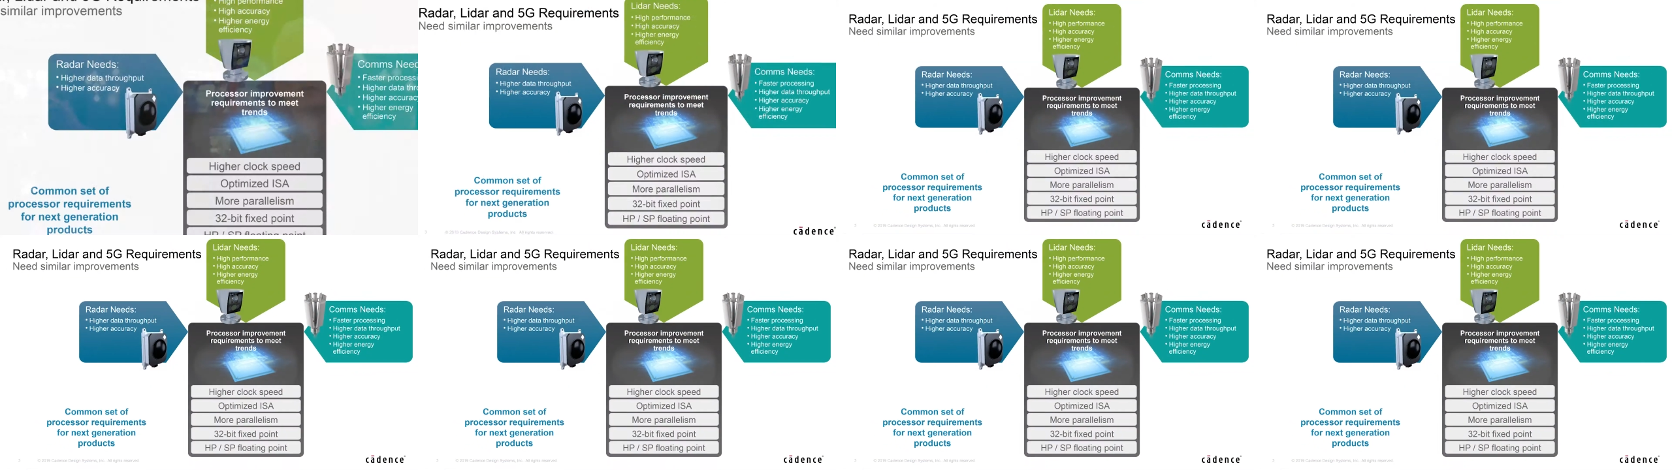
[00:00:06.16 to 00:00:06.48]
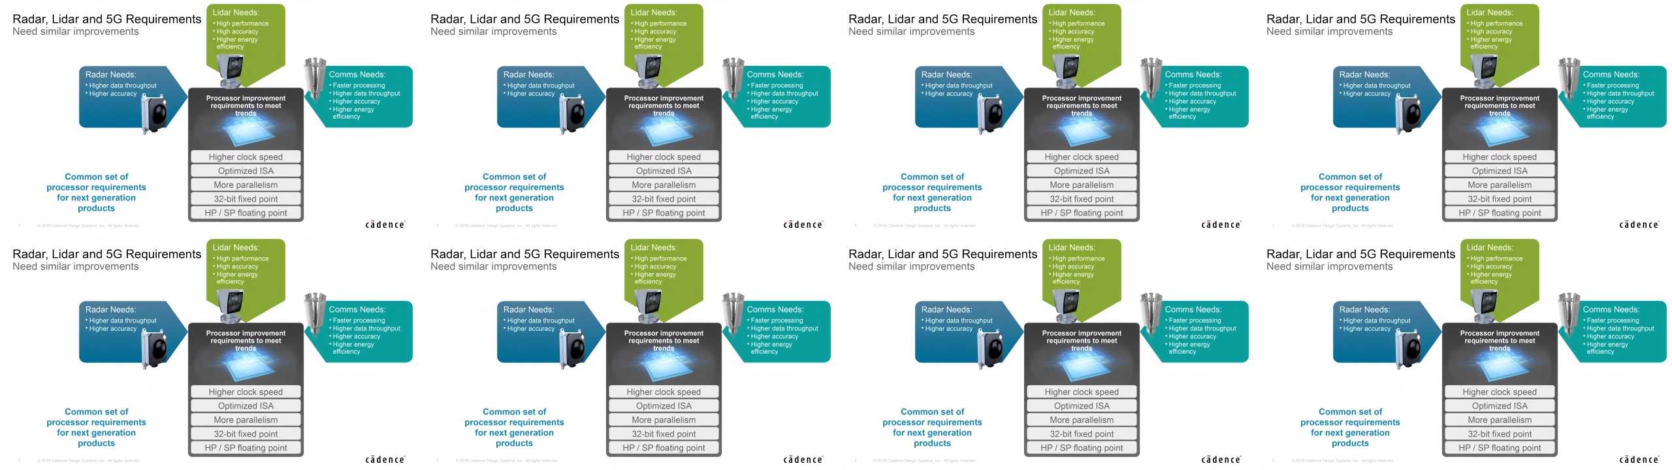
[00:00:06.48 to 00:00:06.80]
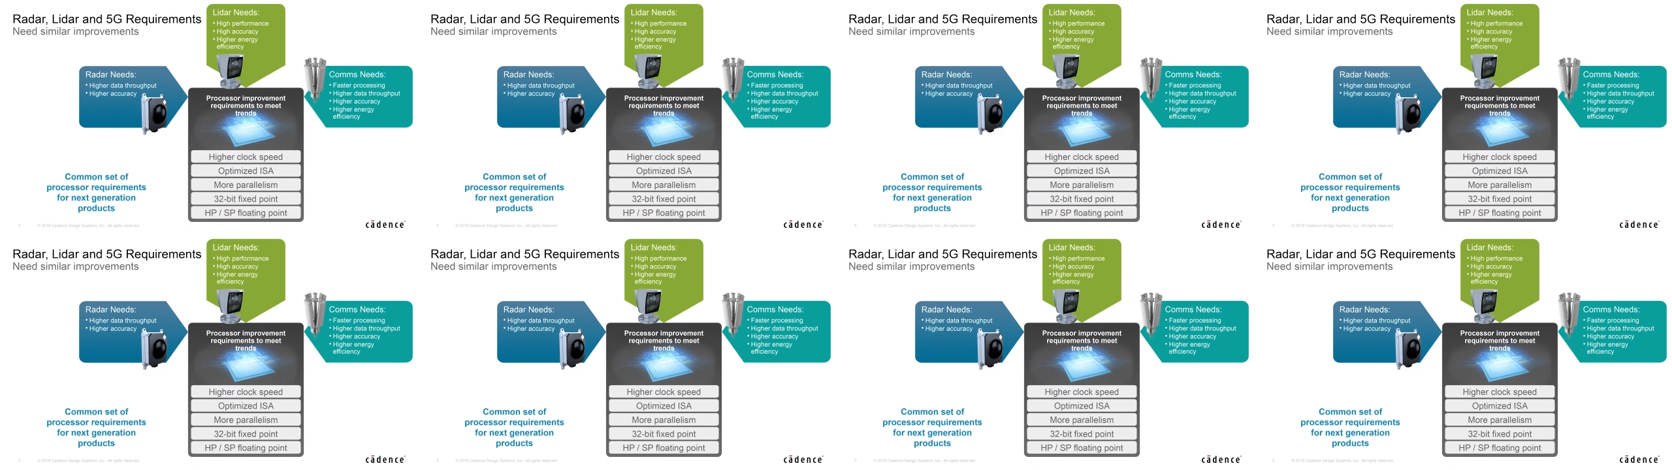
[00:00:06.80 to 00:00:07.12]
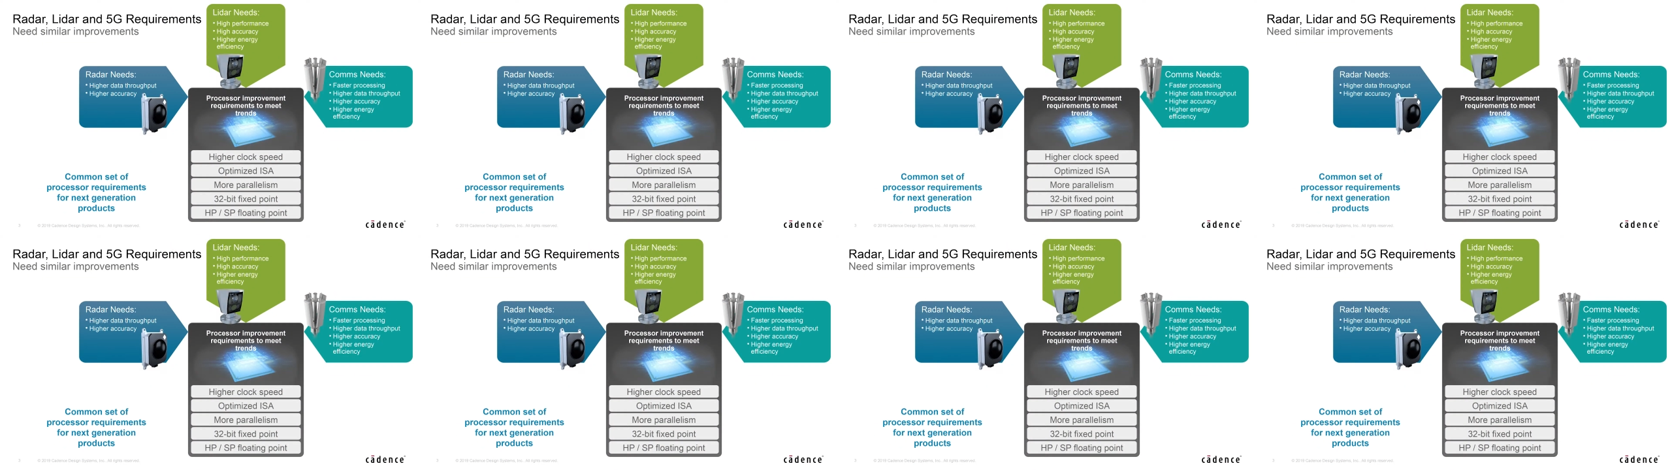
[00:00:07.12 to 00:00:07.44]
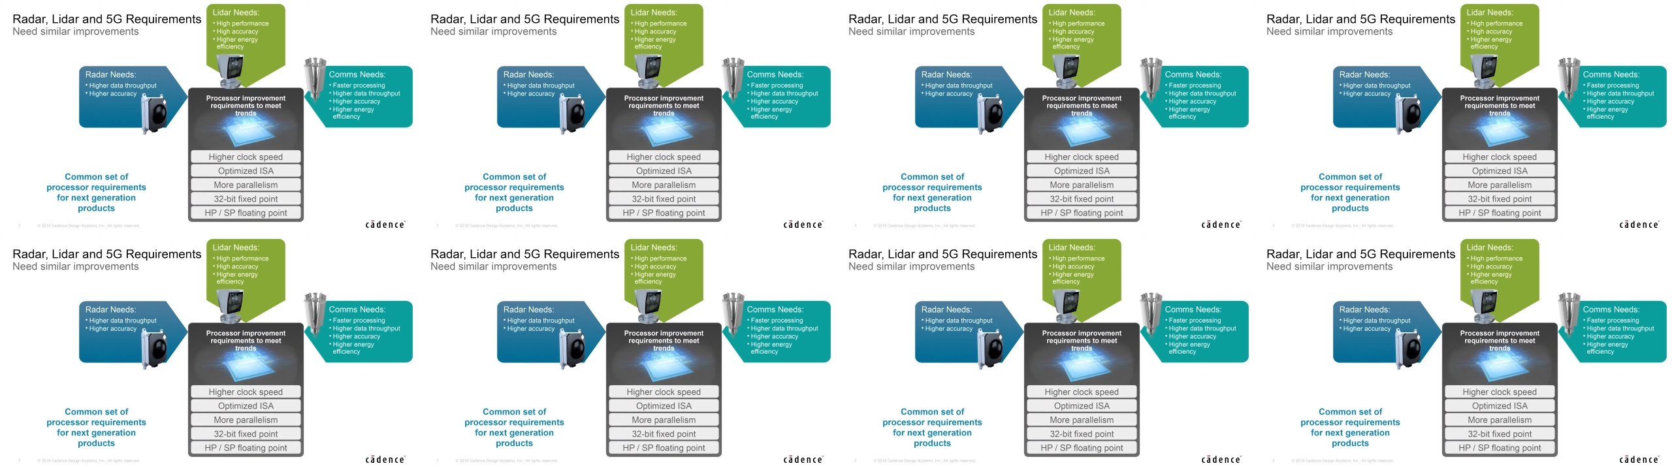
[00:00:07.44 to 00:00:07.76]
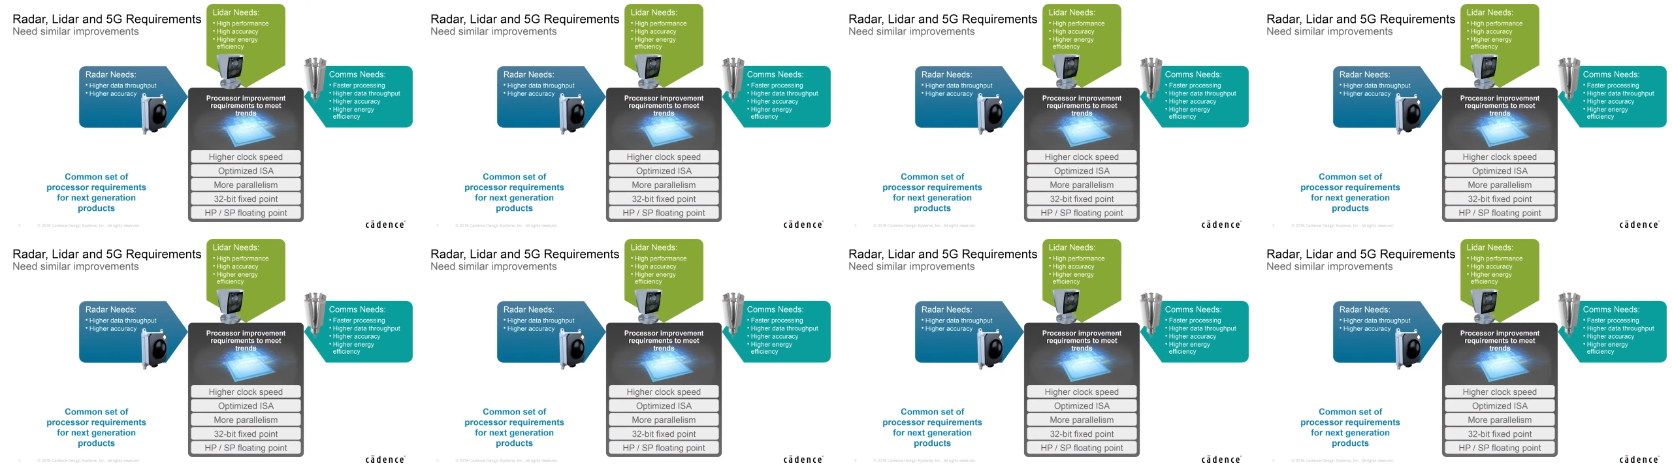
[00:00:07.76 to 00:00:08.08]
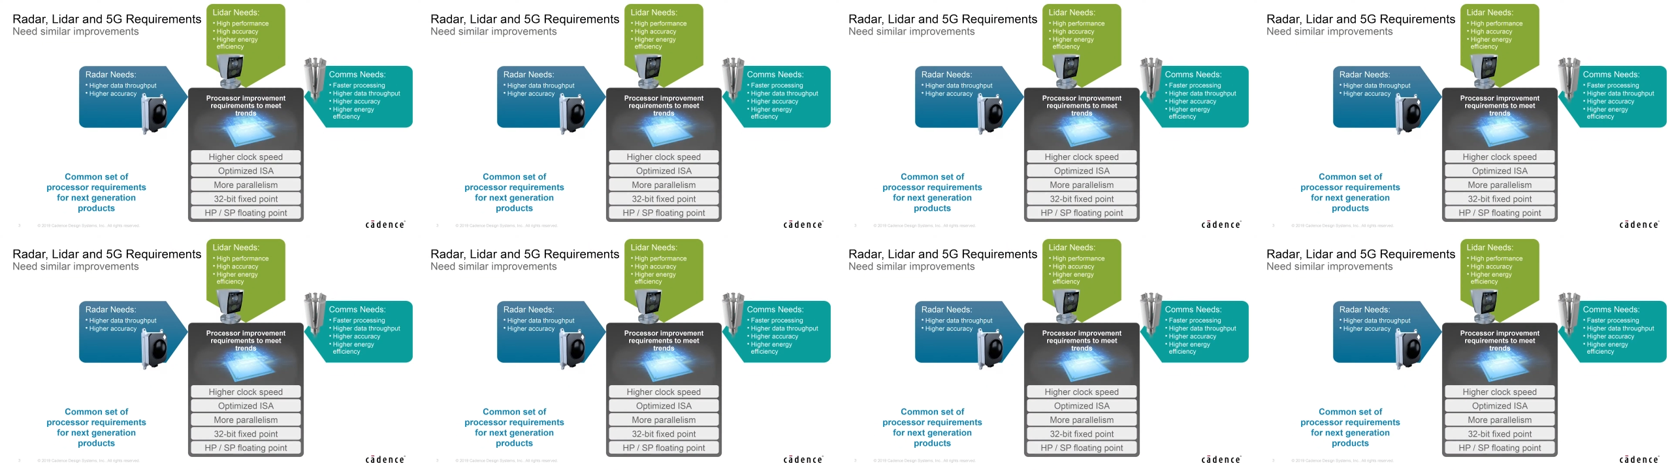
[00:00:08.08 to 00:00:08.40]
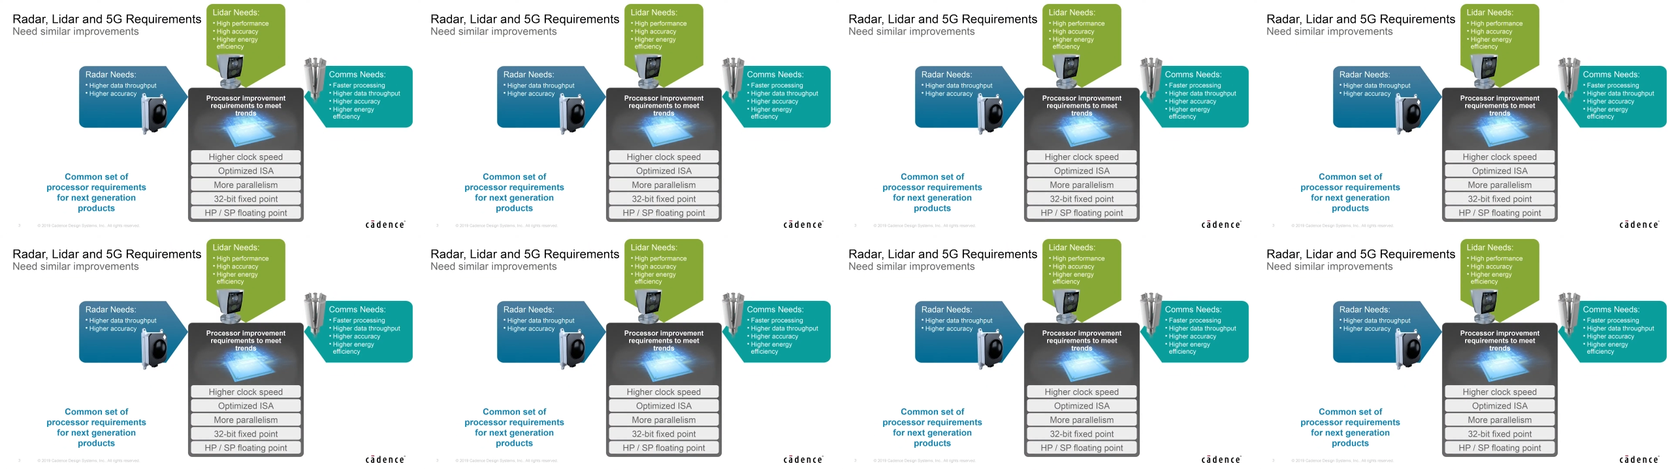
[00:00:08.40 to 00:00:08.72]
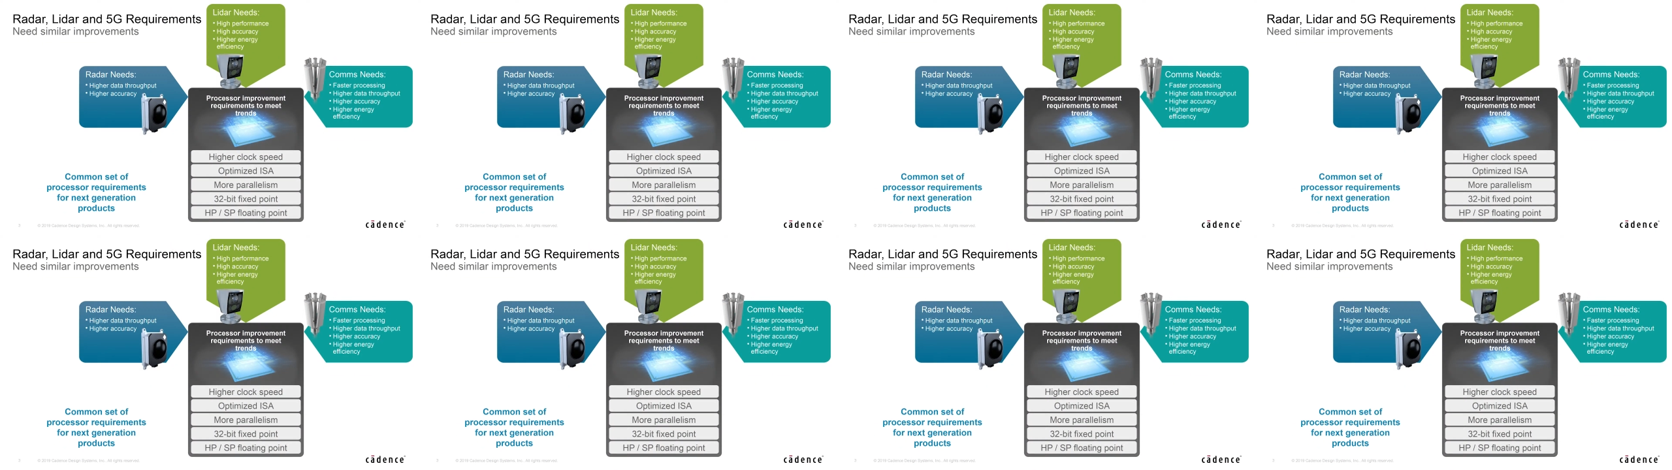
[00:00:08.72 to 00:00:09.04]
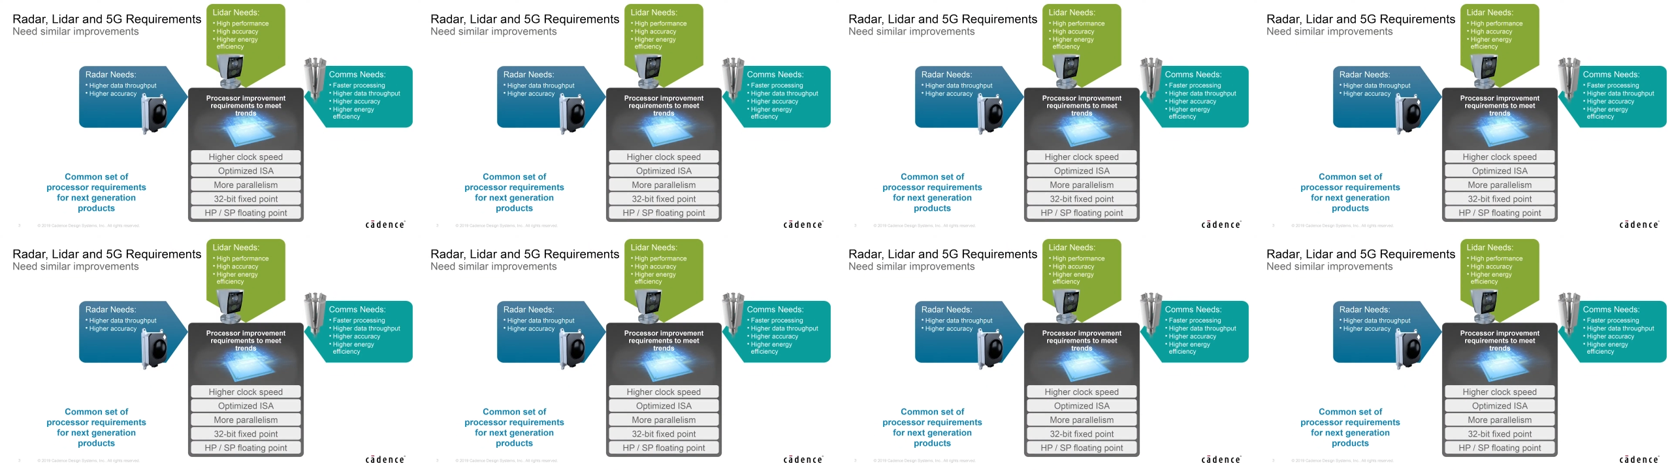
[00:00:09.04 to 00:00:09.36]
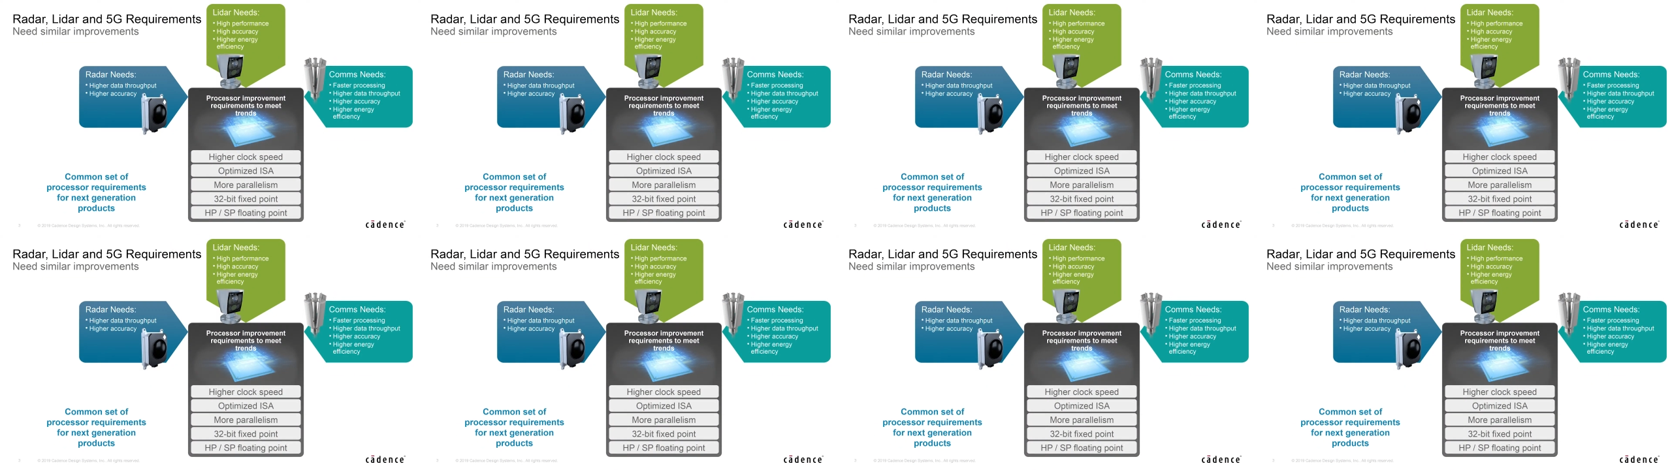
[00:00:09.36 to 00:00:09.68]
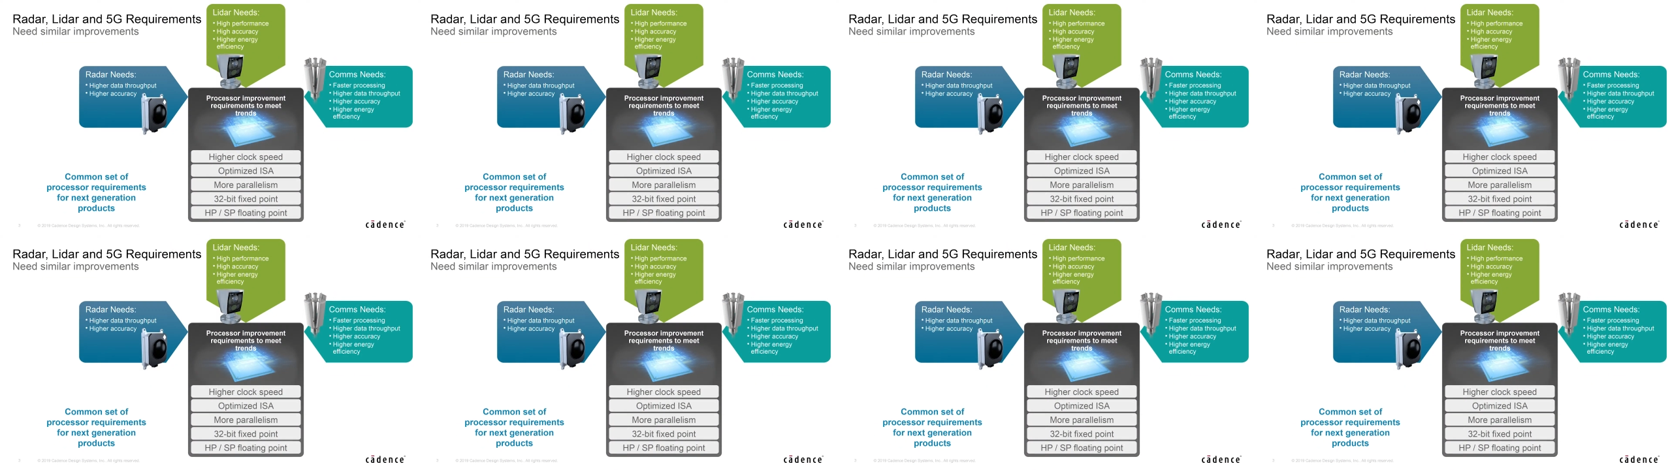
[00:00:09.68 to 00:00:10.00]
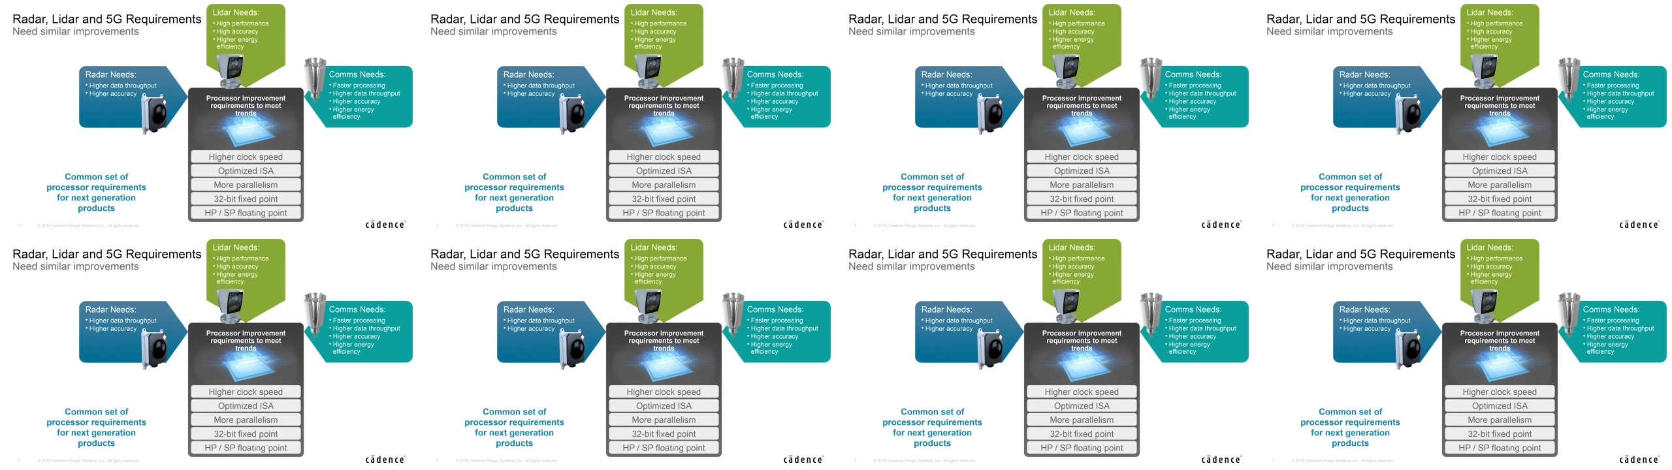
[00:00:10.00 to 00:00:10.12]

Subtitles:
No face is visible, so there are no lips to read.